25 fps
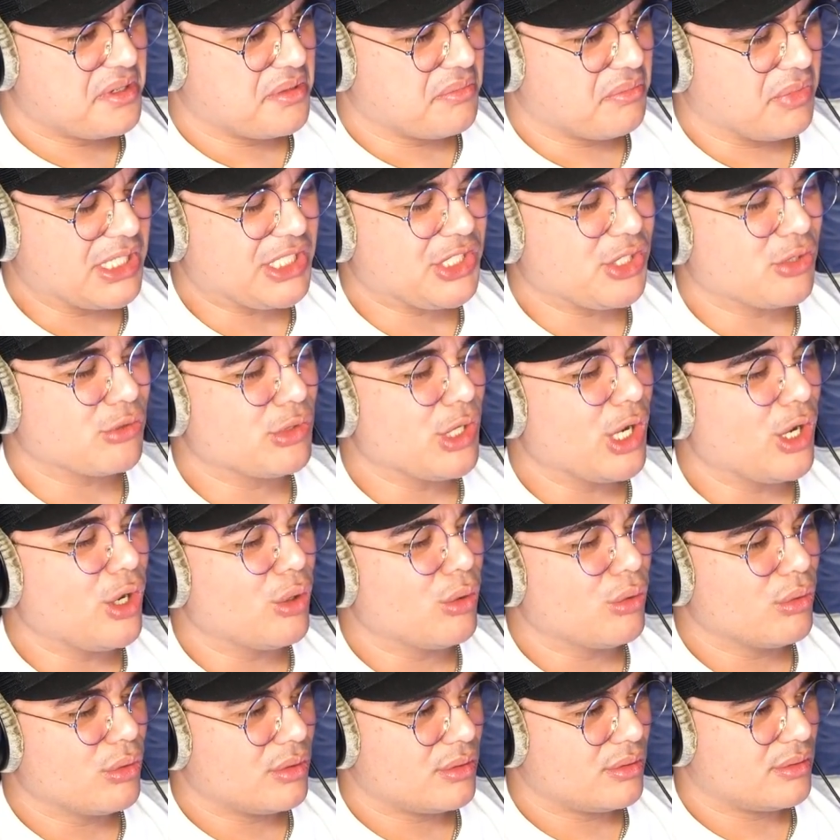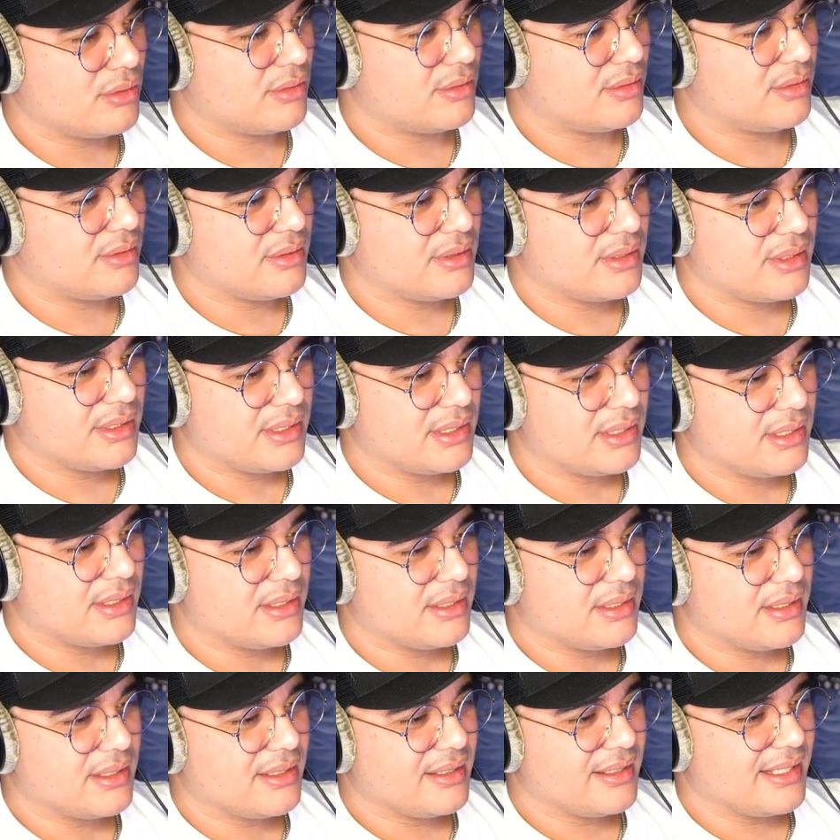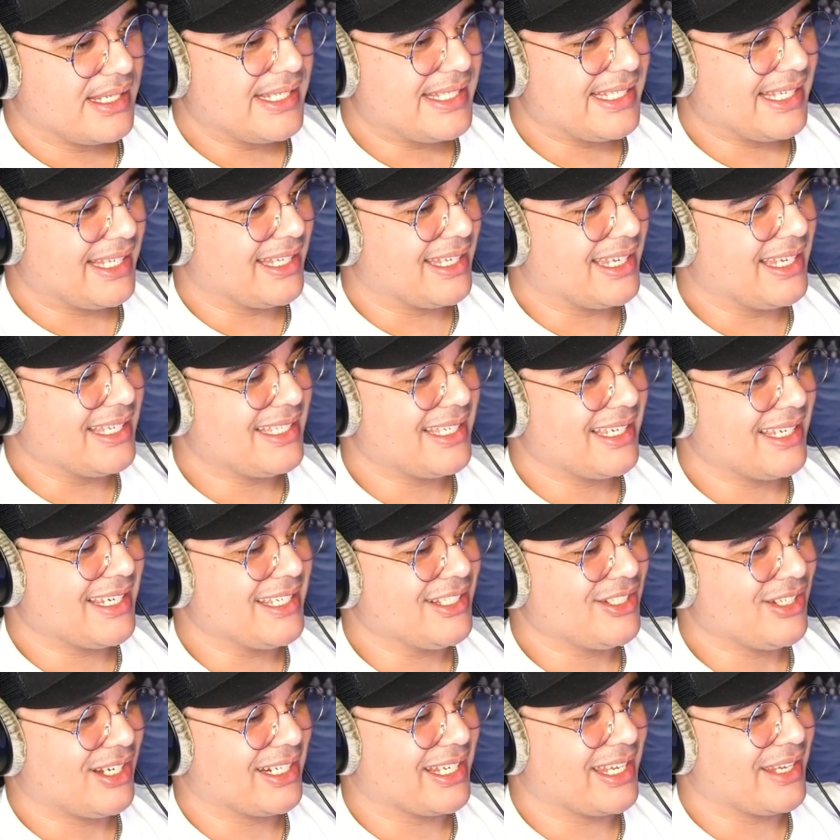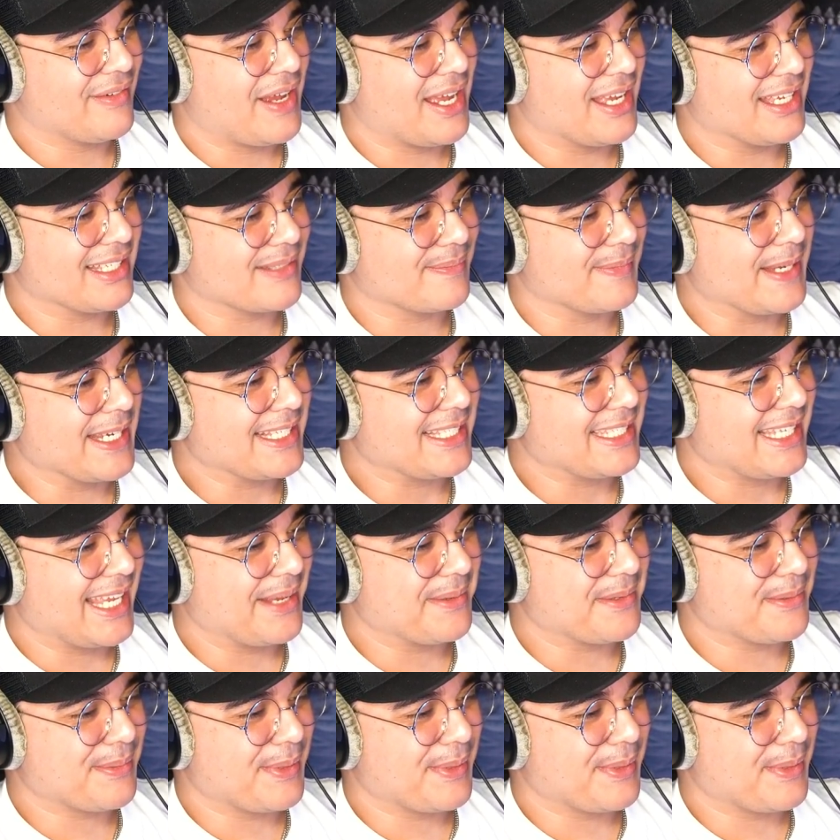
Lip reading: What you do? He said he trying to give out his mixtapes,